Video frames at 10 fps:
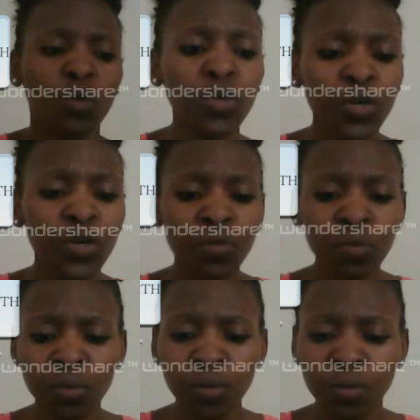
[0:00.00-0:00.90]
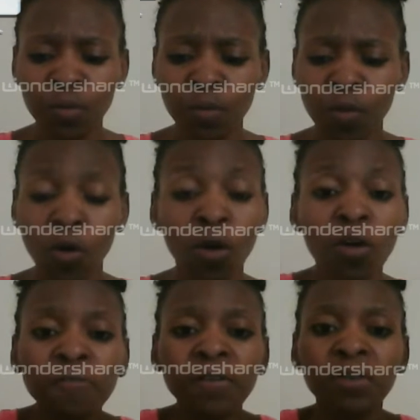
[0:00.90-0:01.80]
Who knew
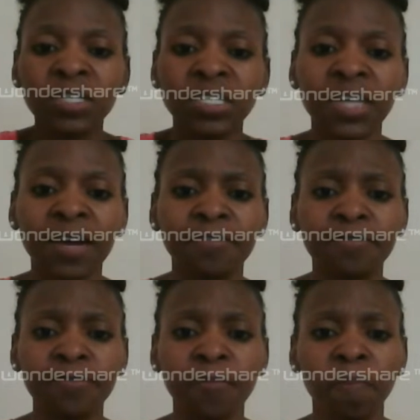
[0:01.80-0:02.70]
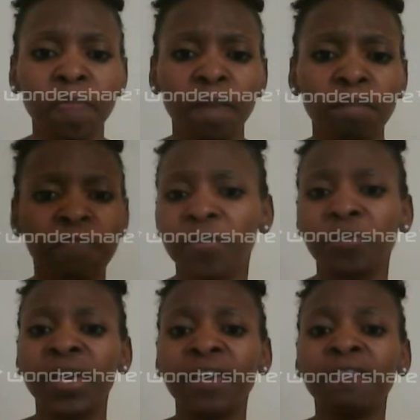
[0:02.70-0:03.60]
all of our stuff
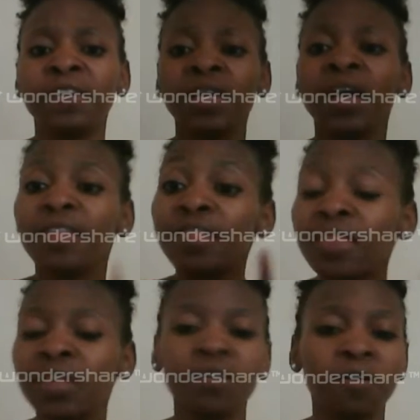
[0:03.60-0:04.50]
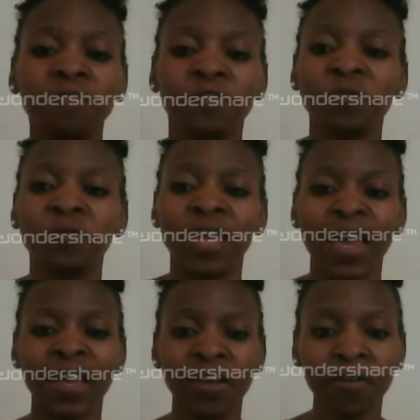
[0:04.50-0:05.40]
before we even think of doing
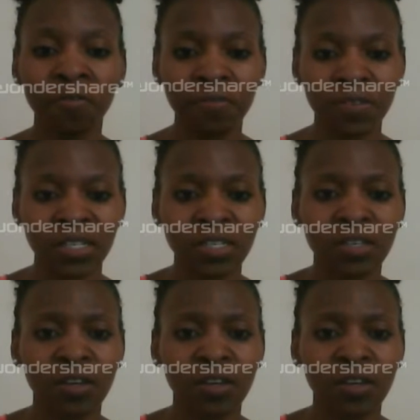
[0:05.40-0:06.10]
any of it.